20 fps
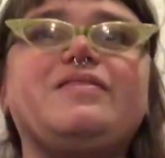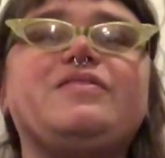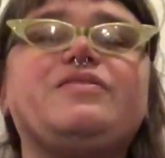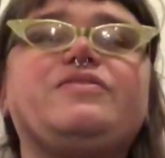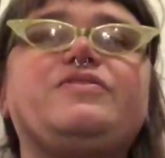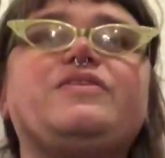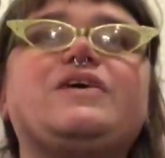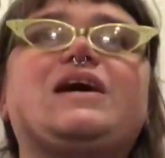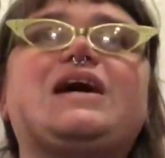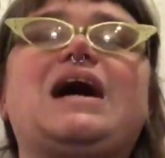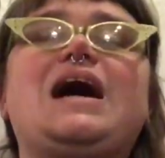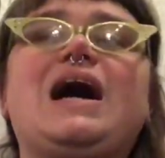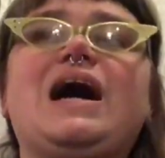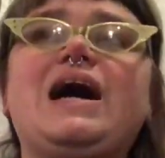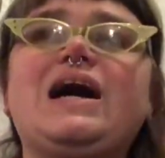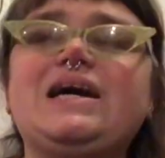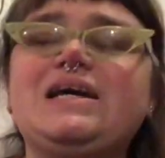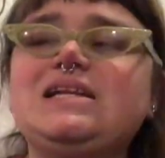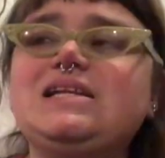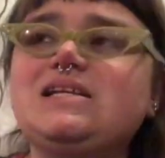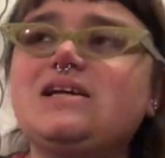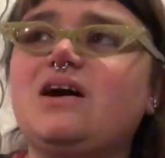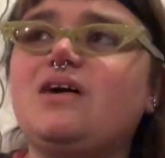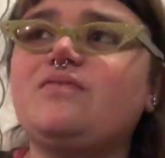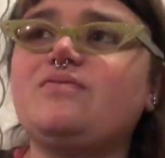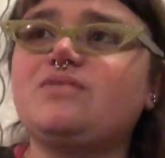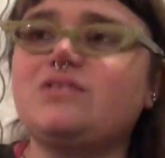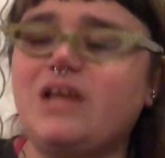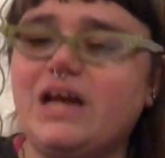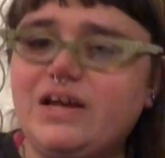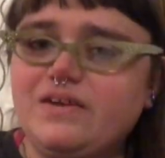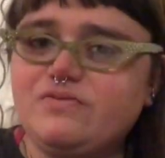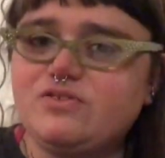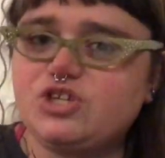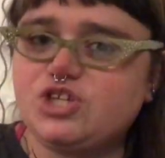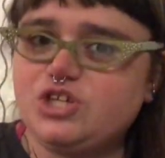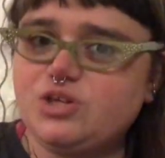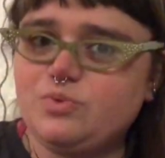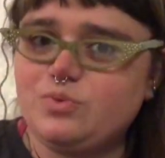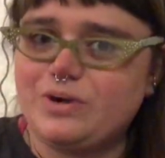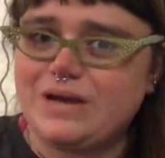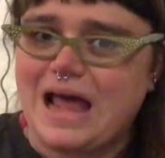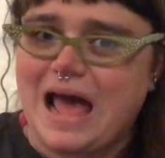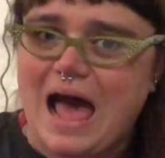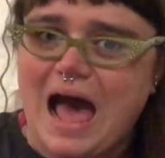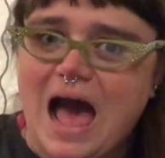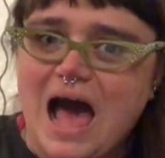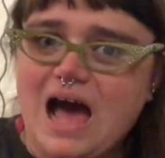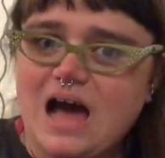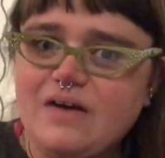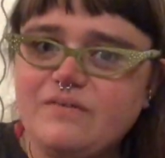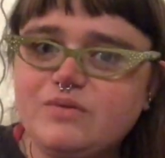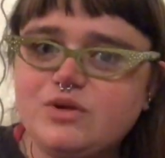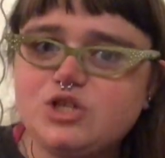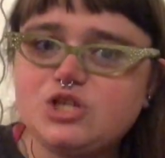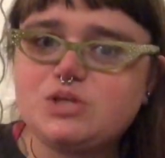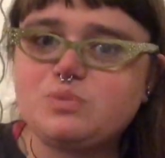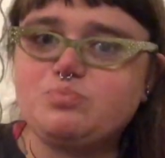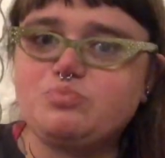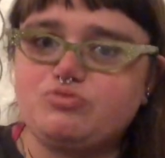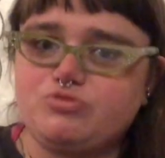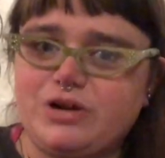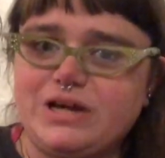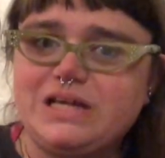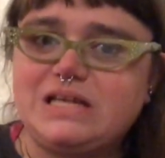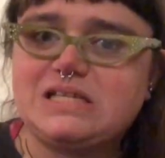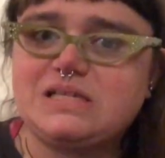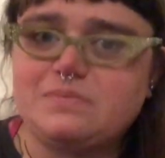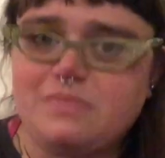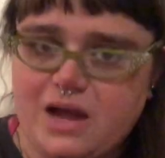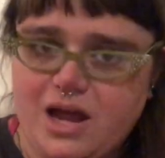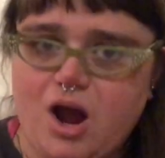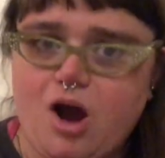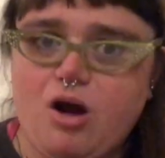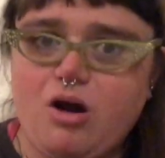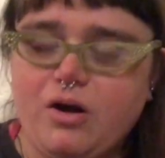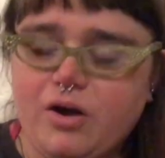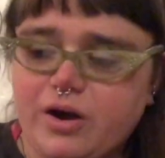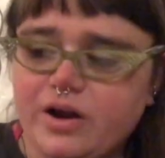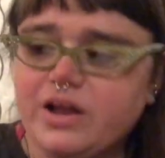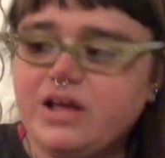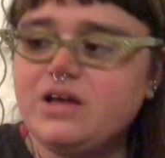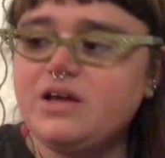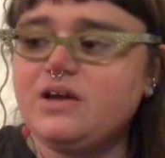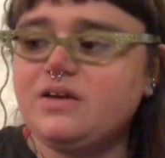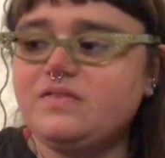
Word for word: the kind of life she would have just breaks my heart.